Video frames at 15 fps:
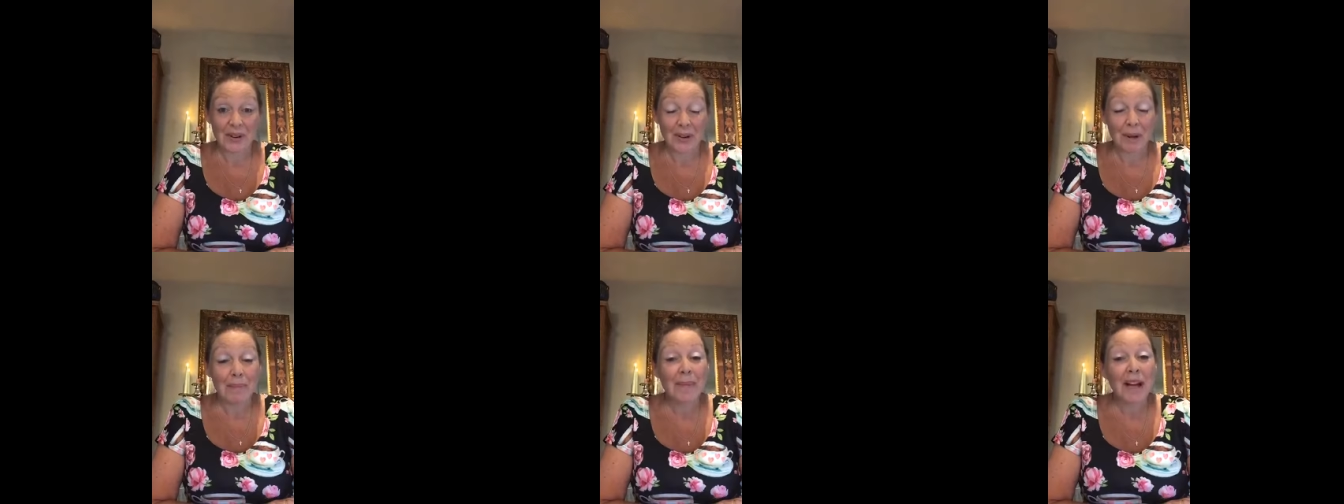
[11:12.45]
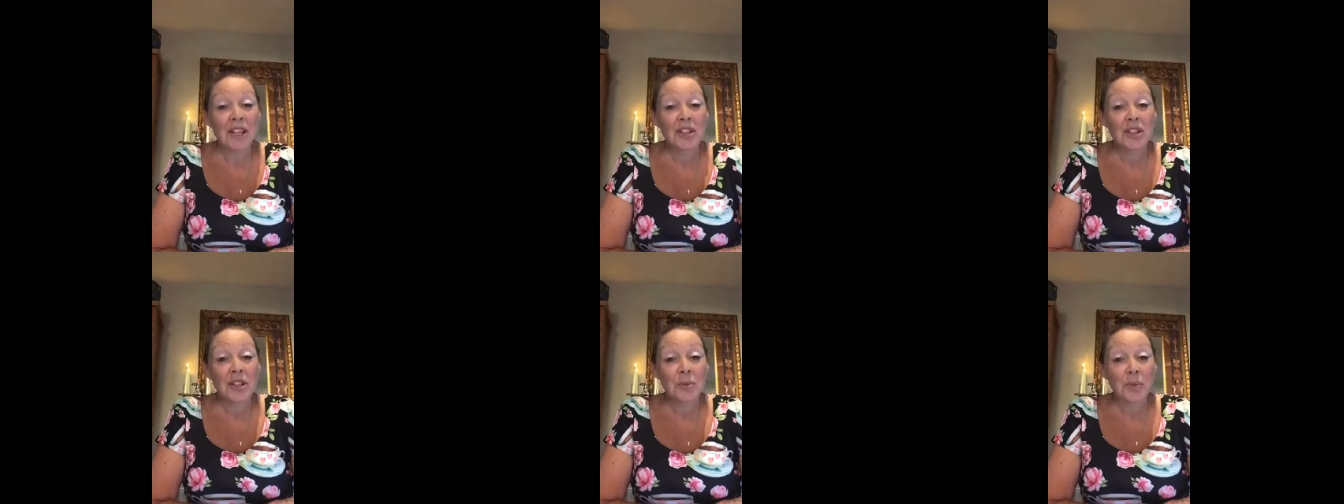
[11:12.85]
So
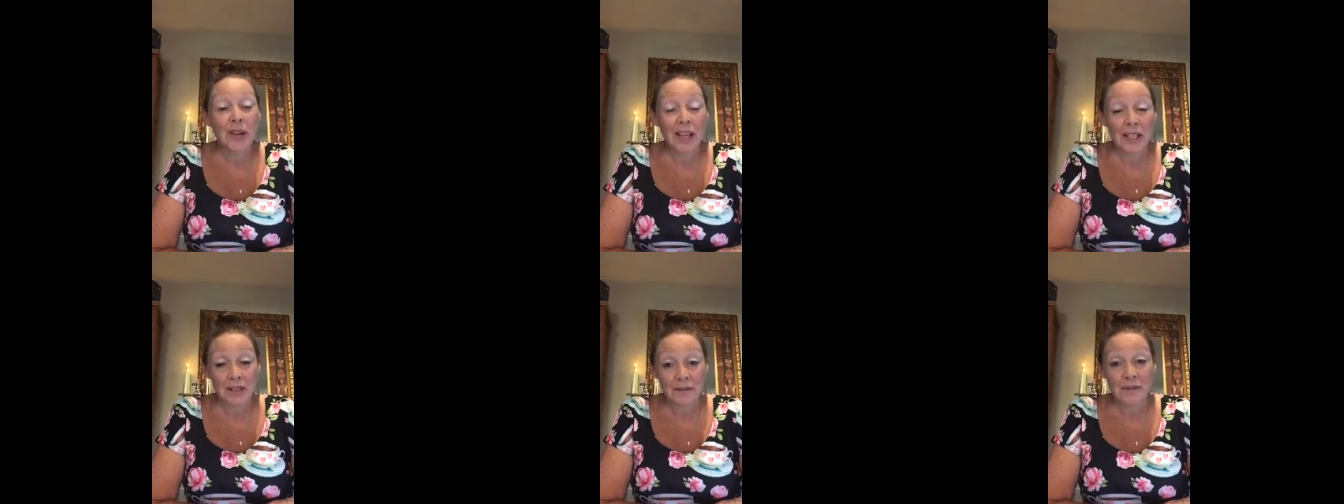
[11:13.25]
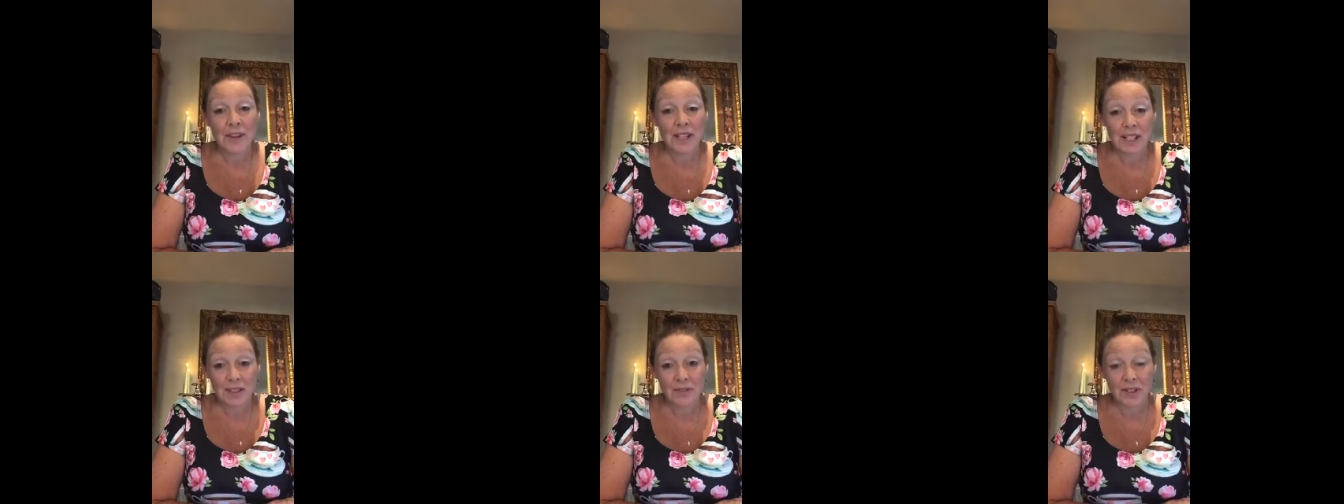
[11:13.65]
imagine that we had a
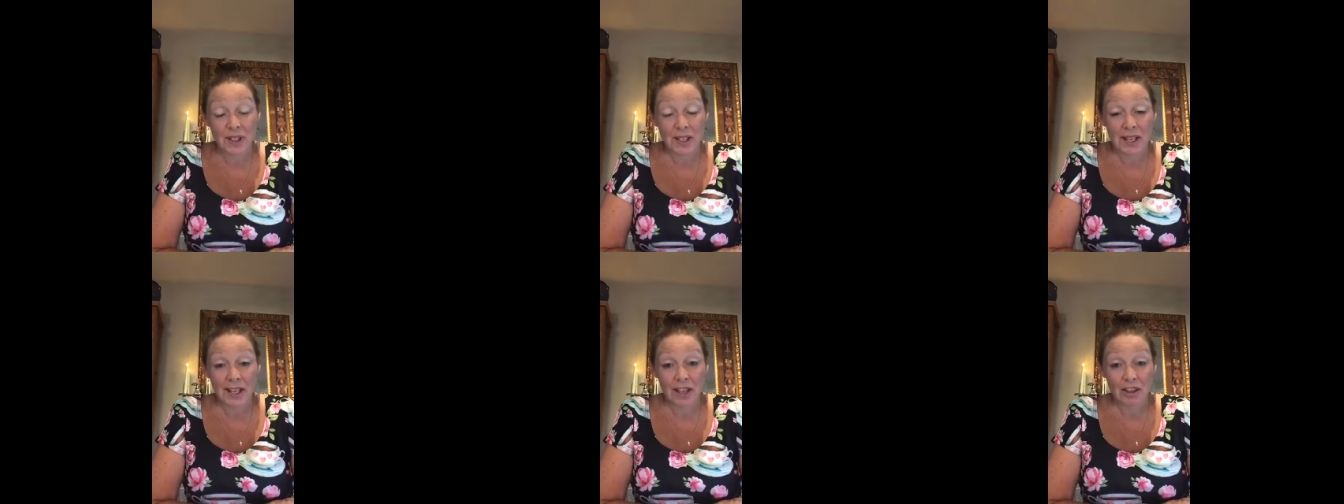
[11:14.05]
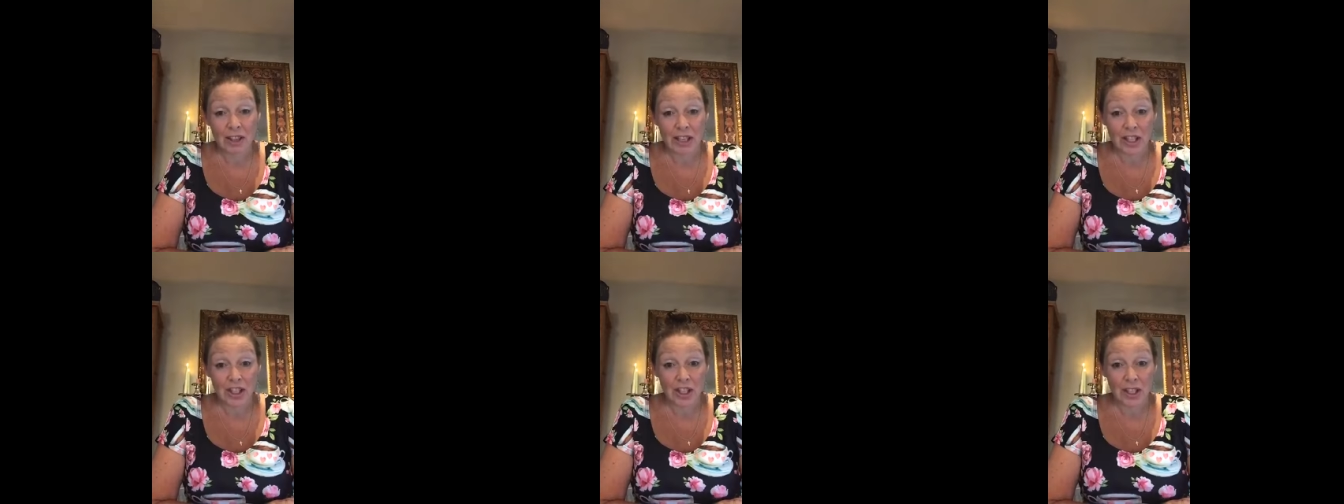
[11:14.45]
festival
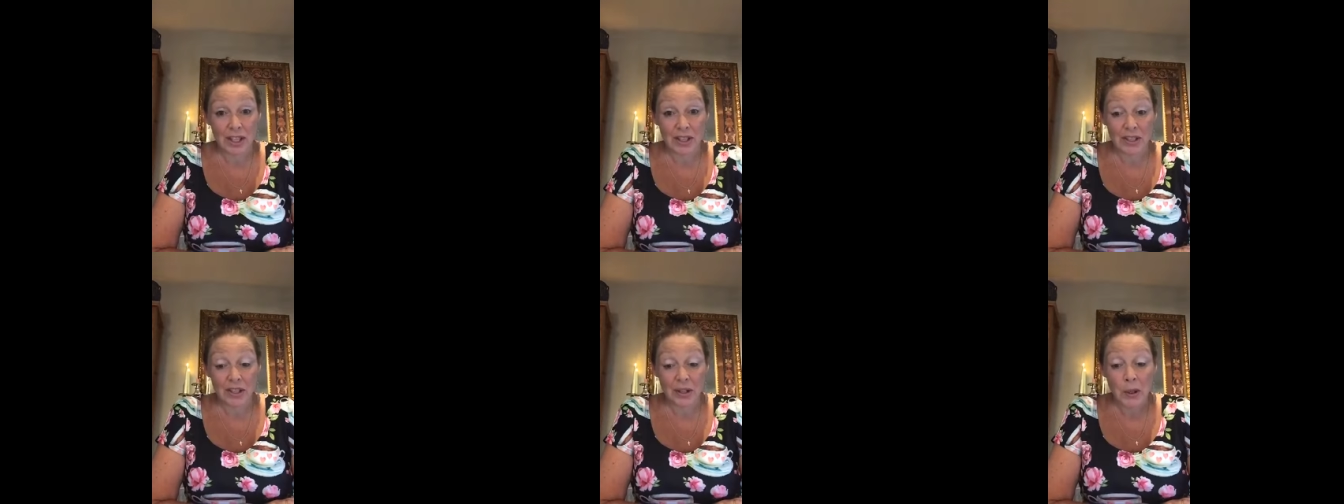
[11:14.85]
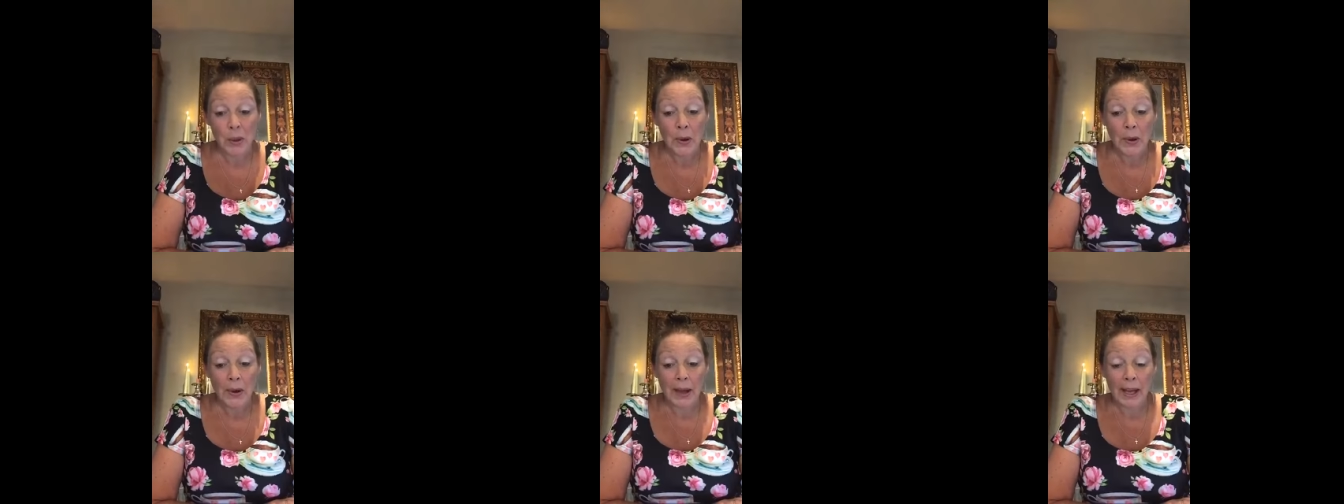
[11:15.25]
at Grace Church
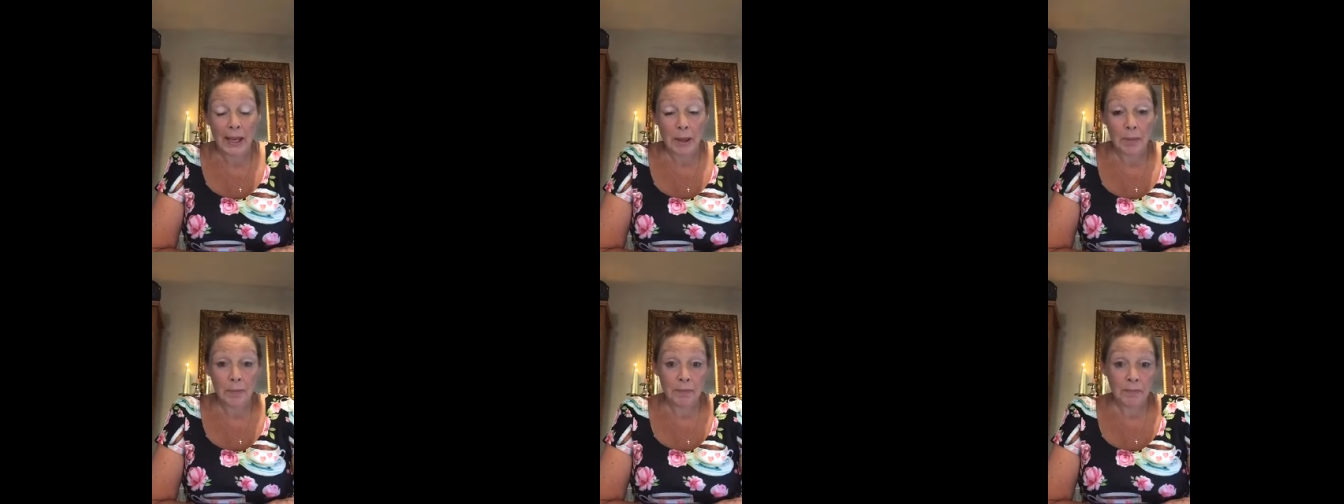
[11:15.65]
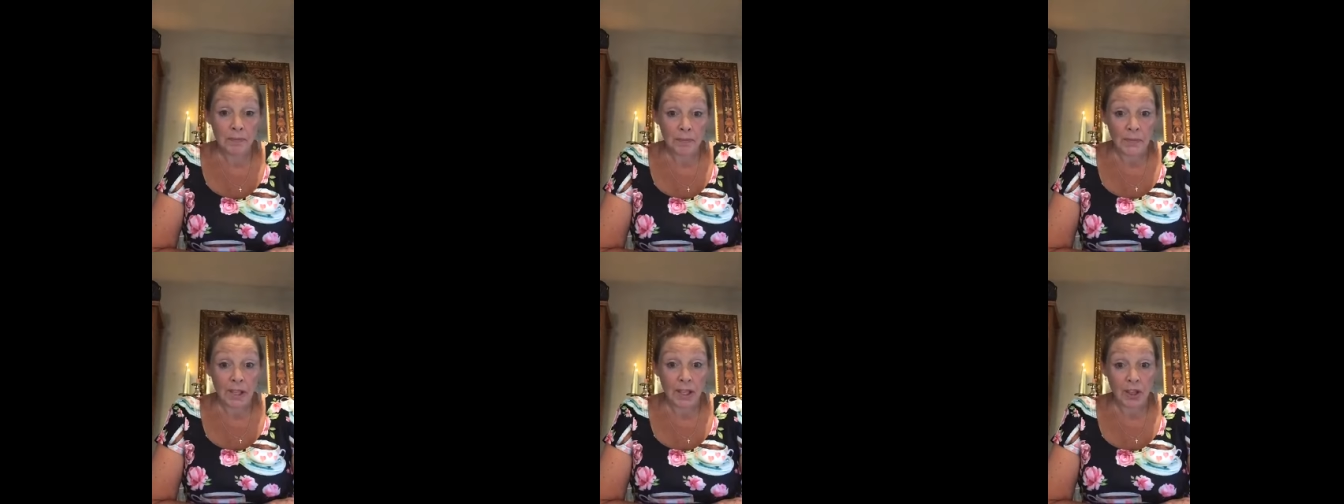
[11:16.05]

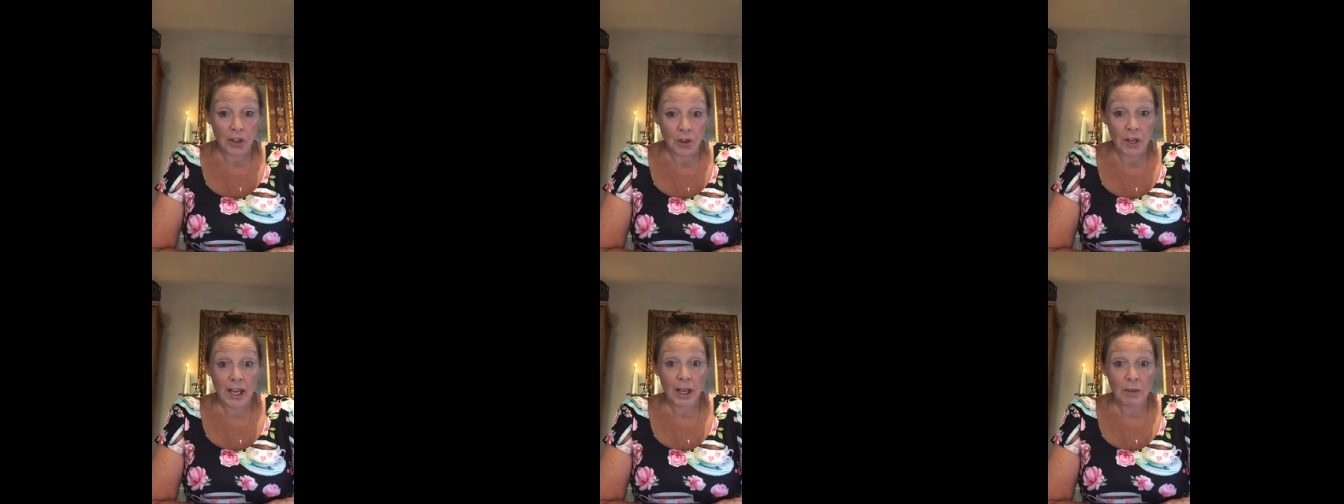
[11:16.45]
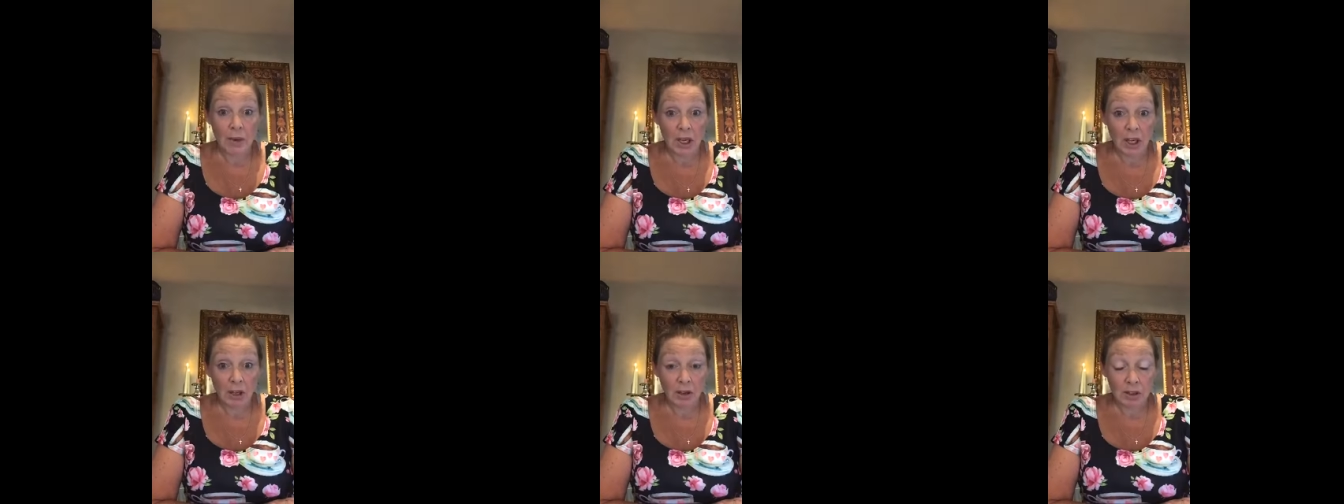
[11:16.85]
um, and you
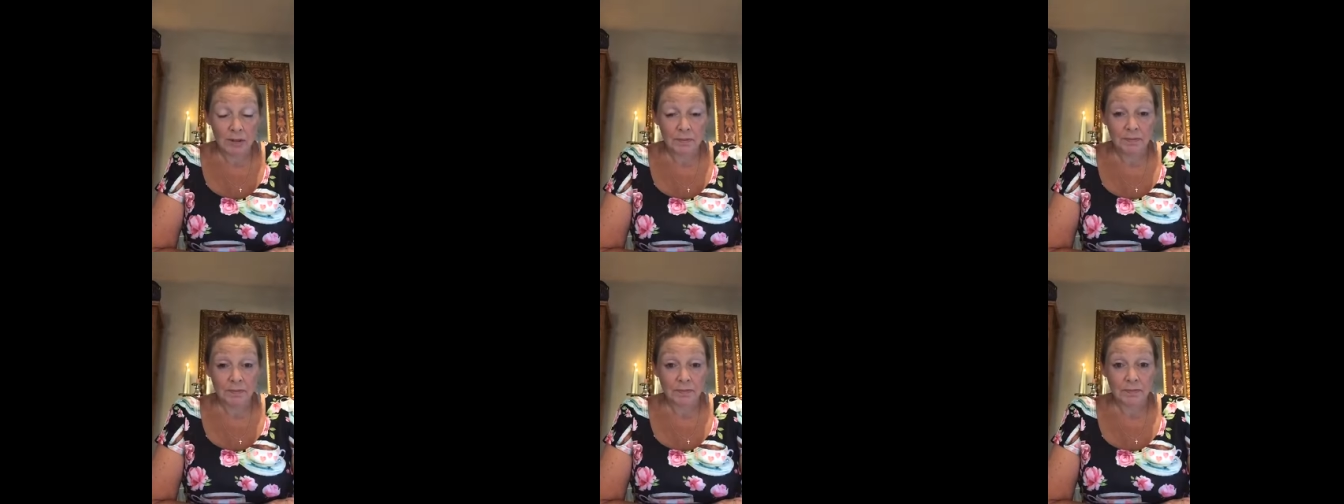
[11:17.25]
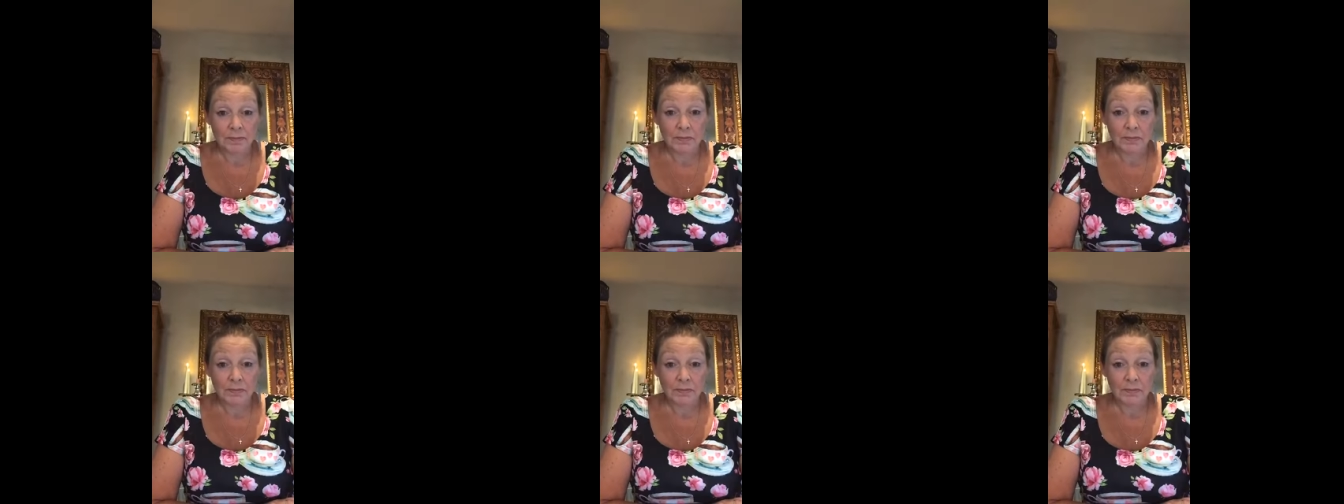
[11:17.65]
came along